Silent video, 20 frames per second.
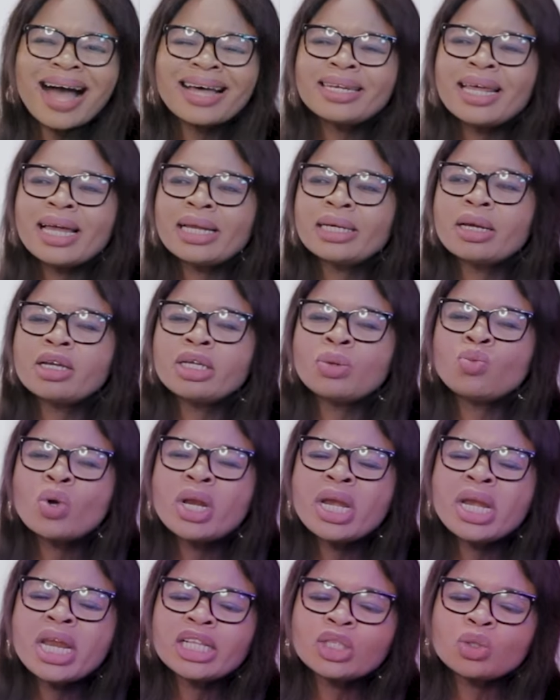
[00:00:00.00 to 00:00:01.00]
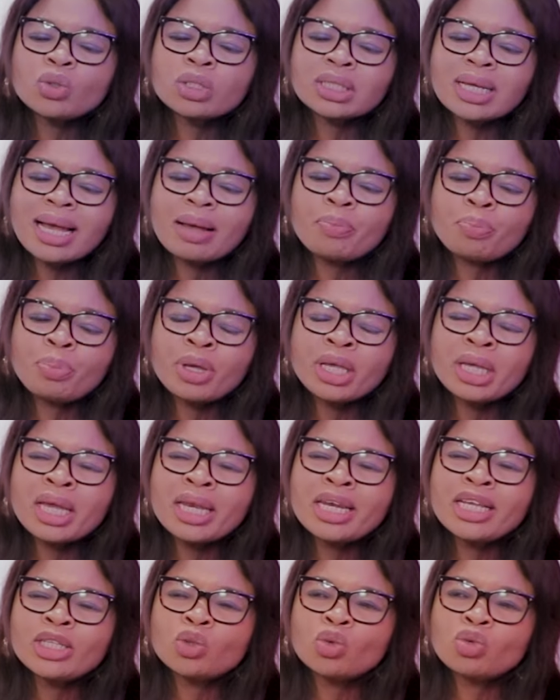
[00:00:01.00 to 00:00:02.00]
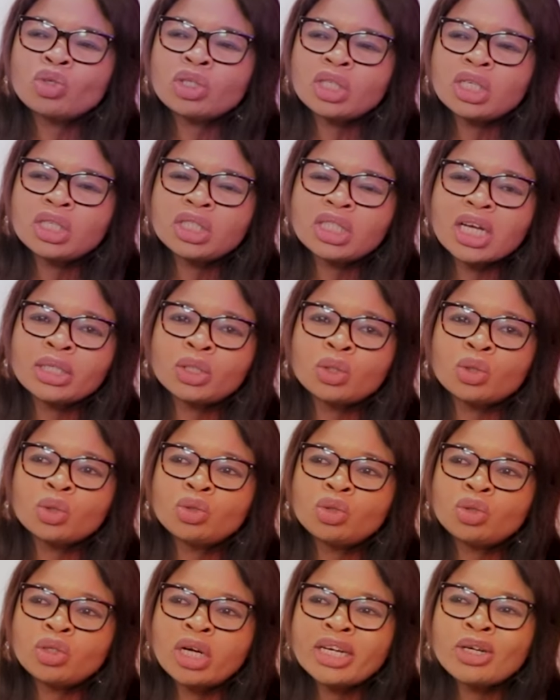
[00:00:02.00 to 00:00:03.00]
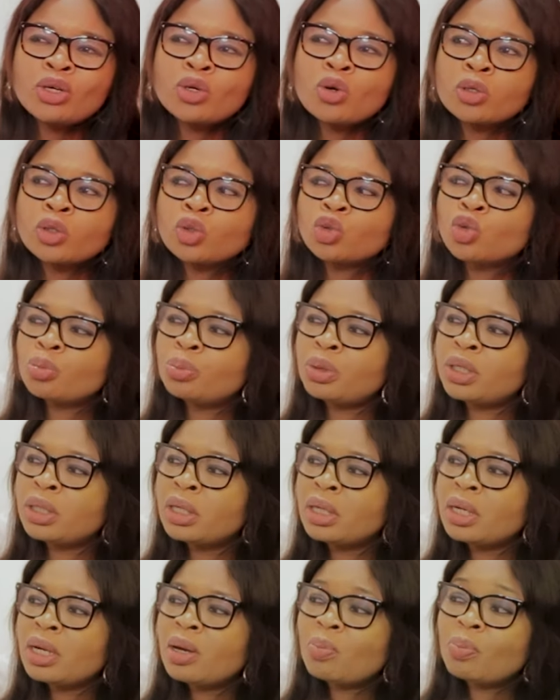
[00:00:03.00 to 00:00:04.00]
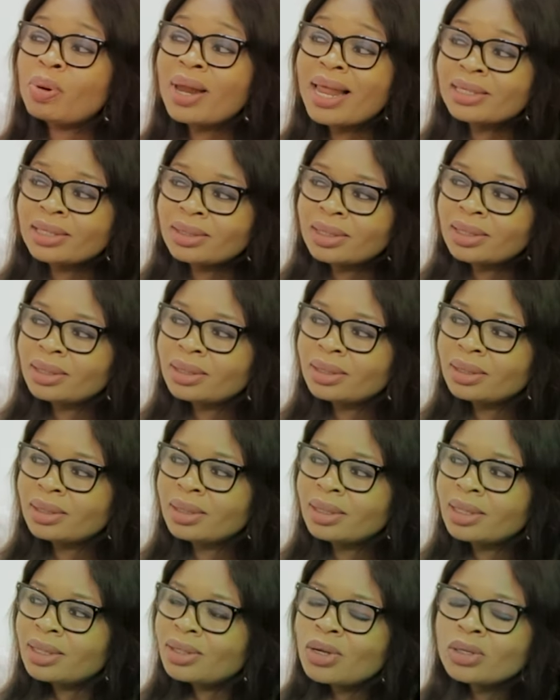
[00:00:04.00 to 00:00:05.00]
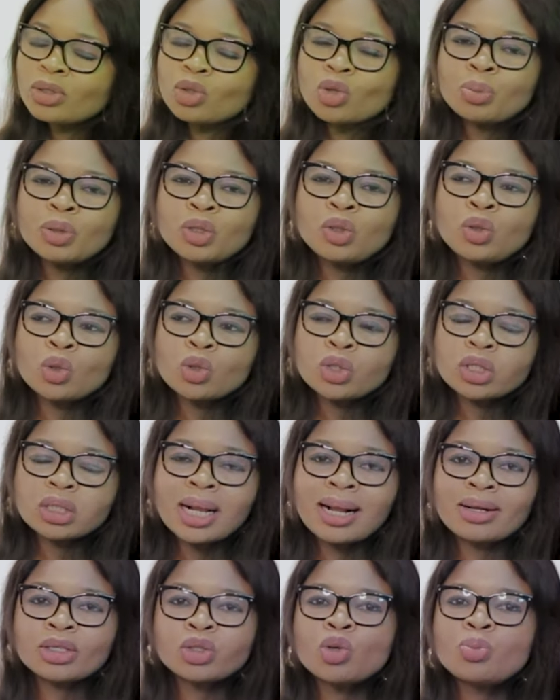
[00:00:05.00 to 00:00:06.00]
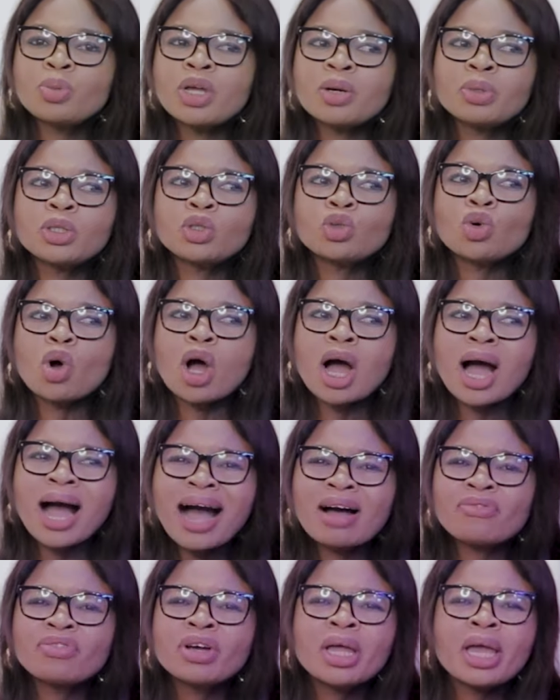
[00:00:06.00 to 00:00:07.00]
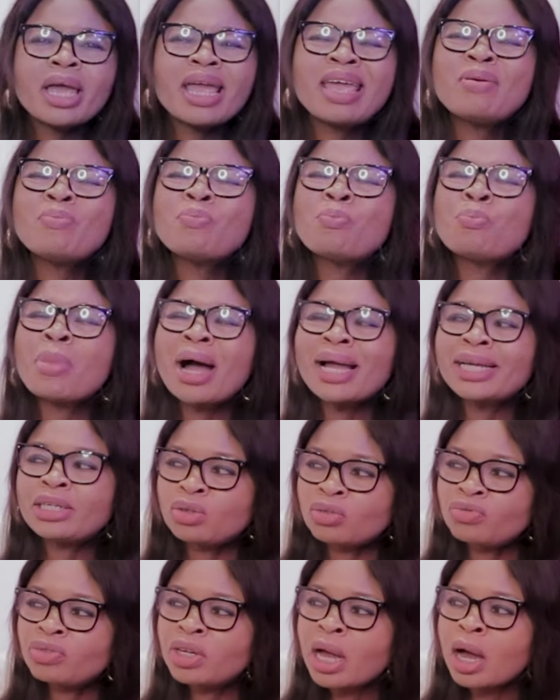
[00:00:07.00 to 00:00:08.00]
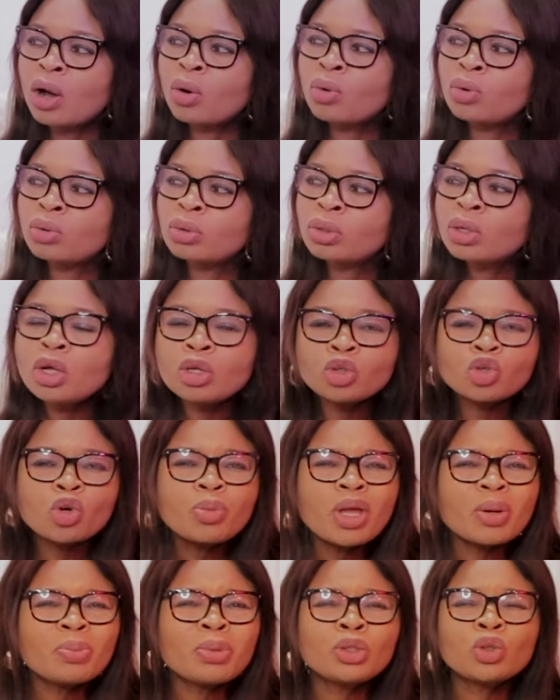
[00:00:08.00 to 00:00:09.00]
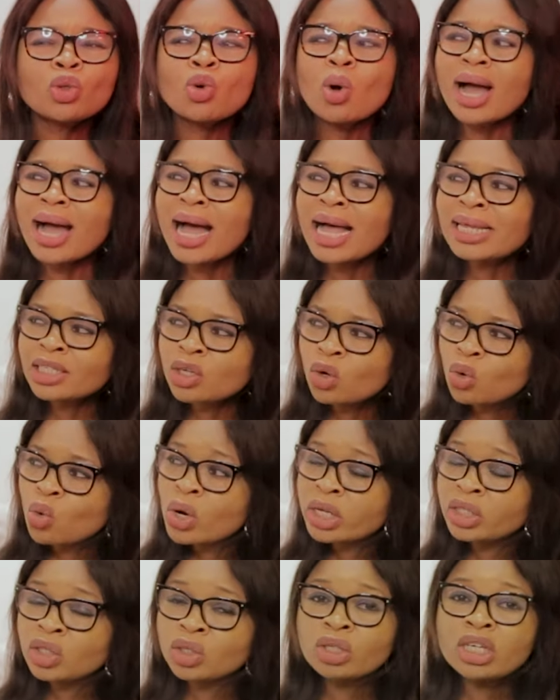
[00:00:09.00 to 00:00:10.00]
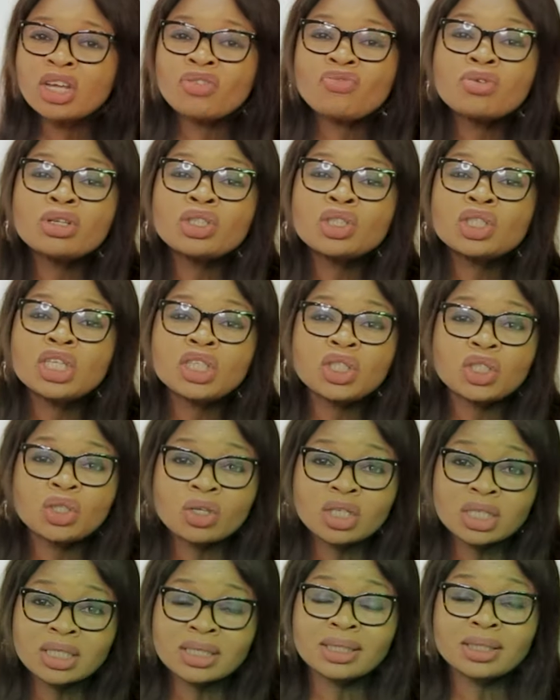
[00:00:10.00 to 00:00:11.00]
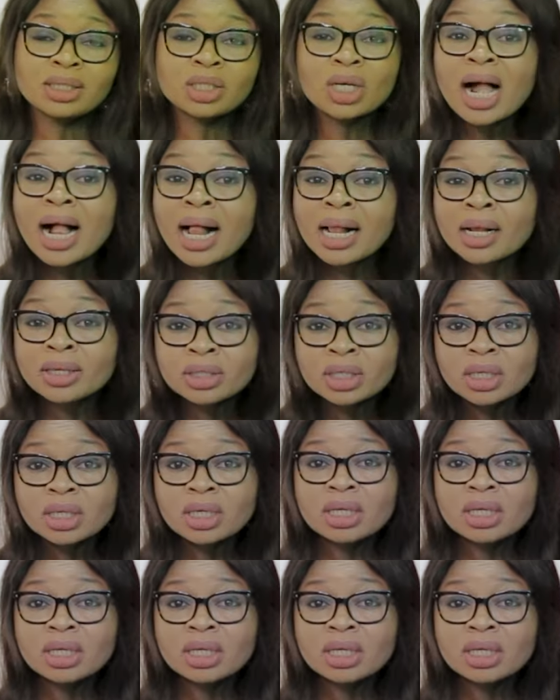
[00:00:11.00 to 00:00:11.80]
And then we need to start beginning to teach our children not to be placid, not to be docile, to be able to have a mind of their own, to be able to ask questions. If you teach your child,